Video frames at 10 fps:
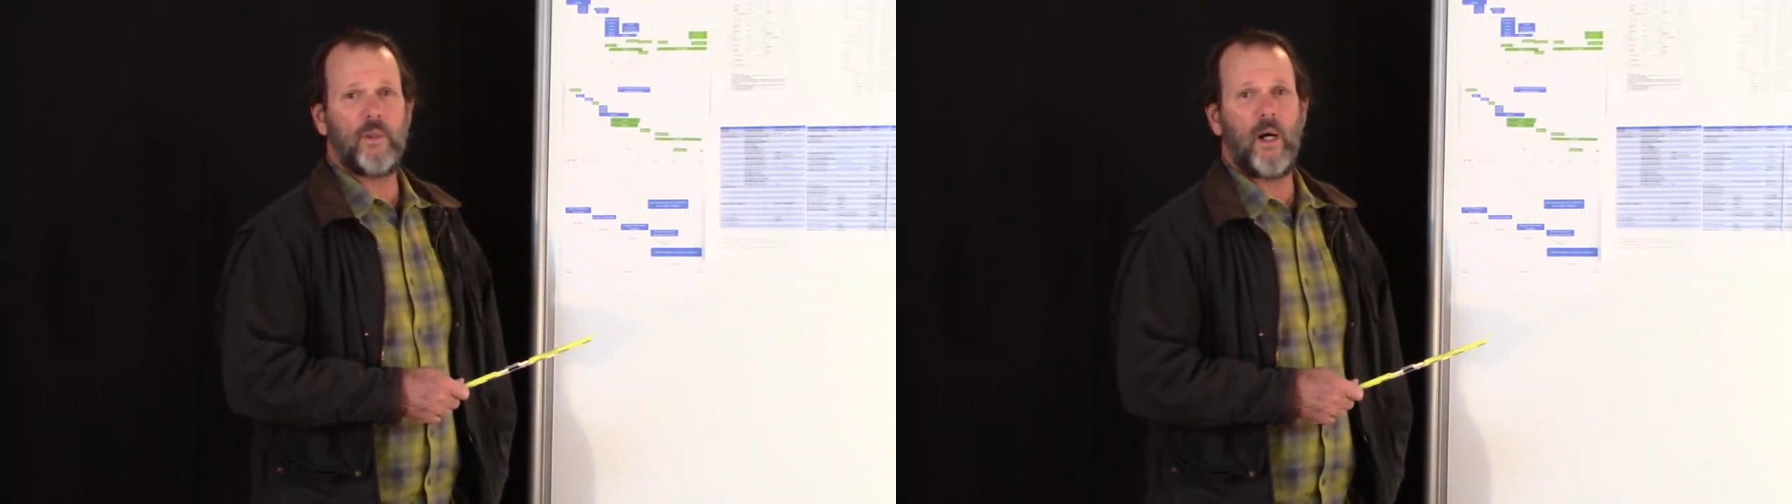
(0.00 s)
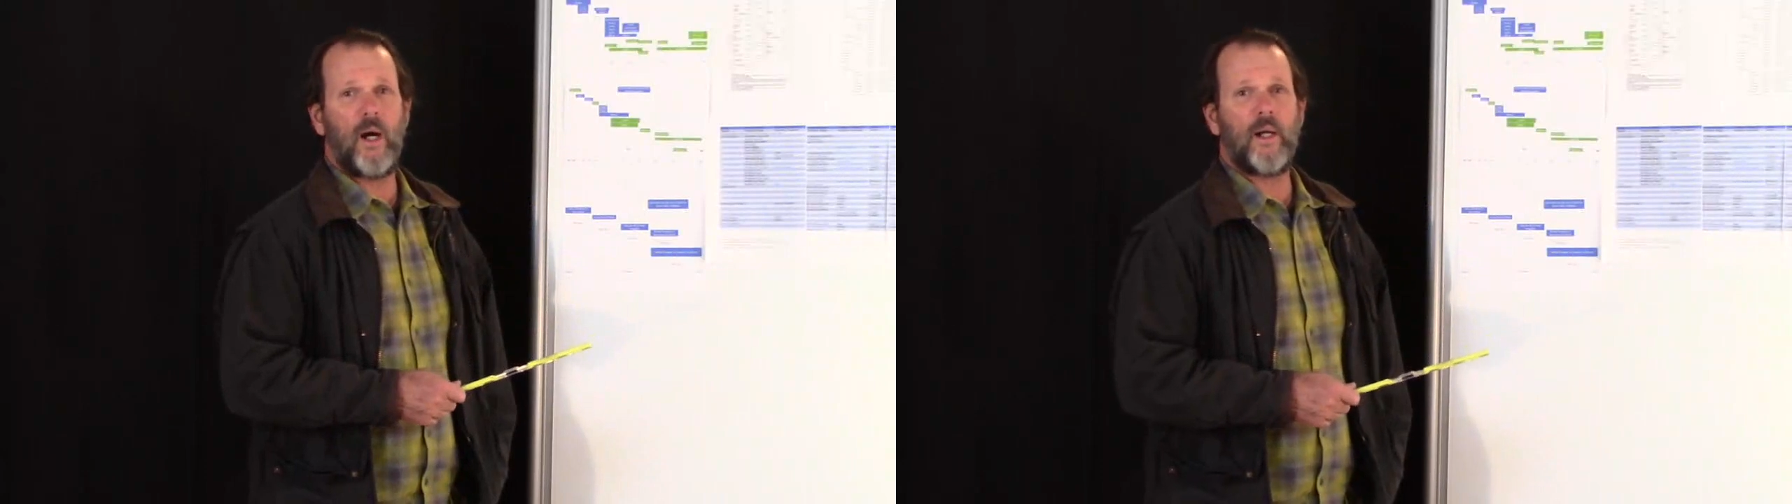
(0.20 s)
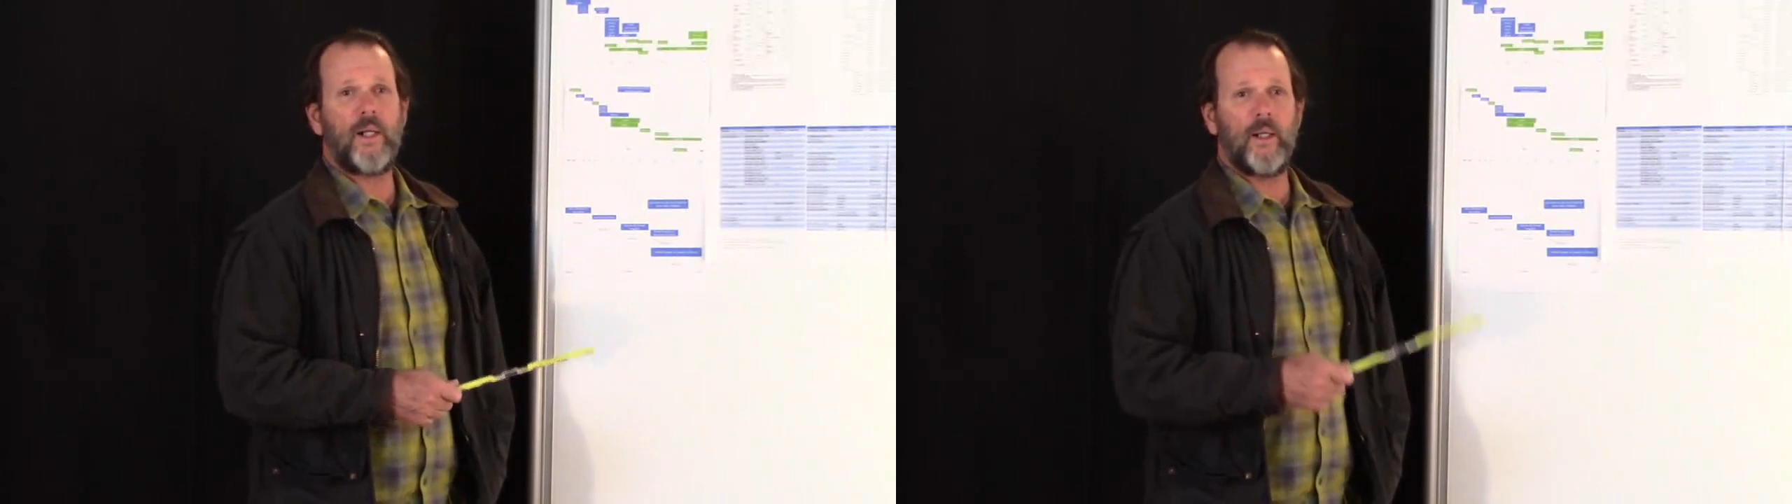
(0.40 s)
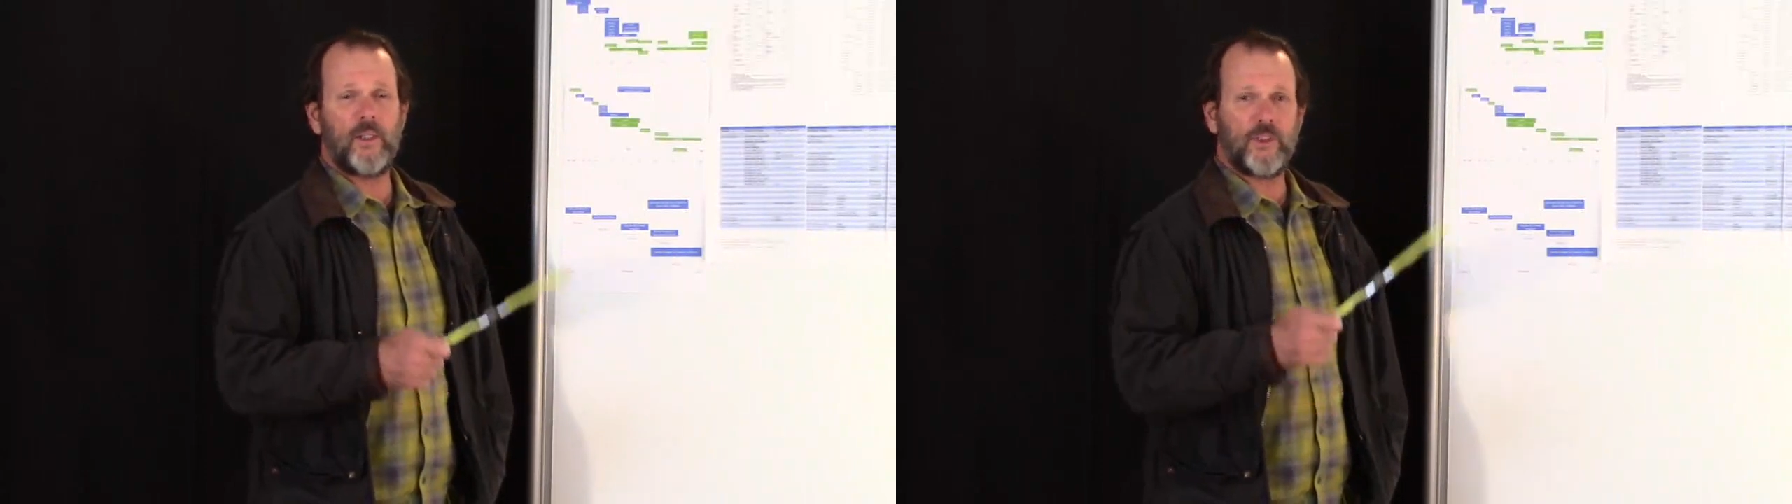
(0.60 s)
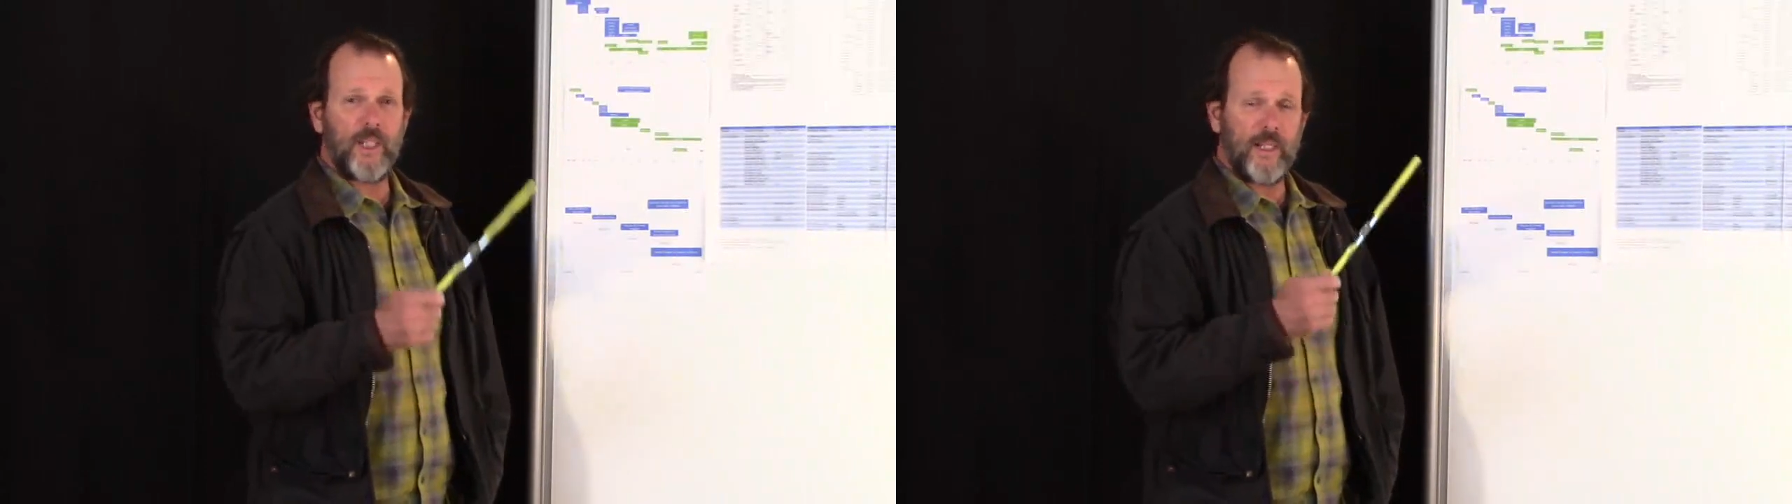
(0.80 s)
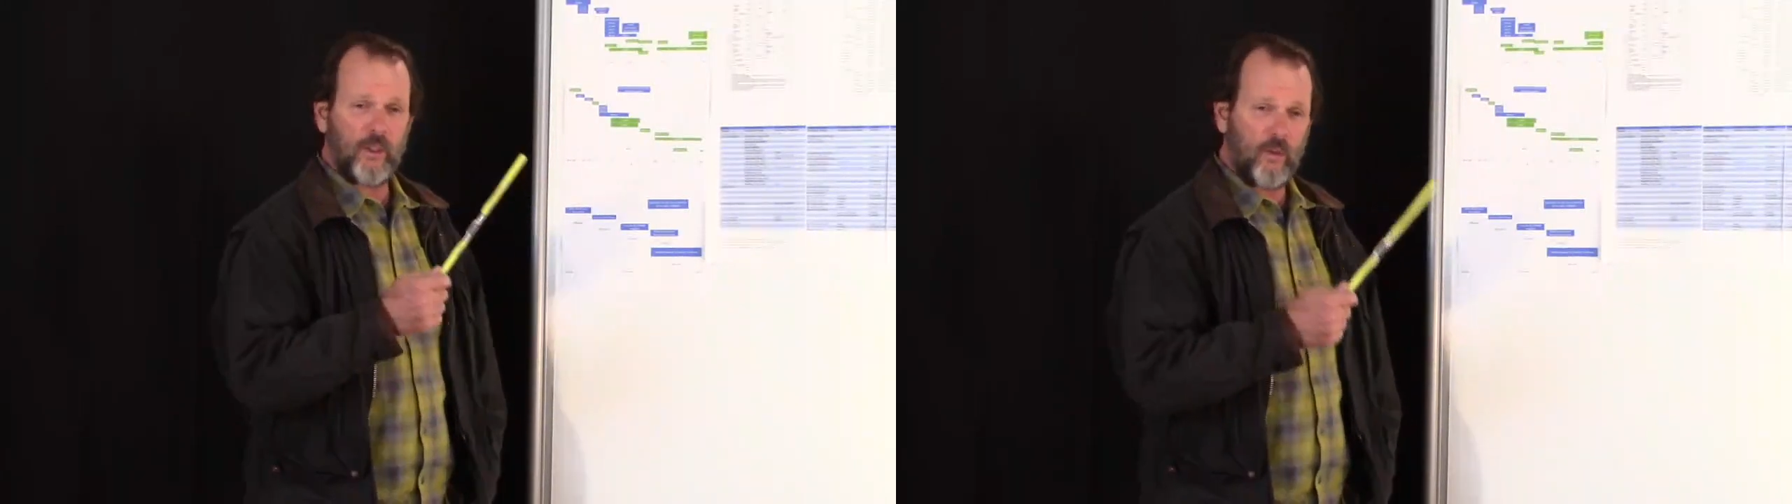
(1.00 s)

of God and understand a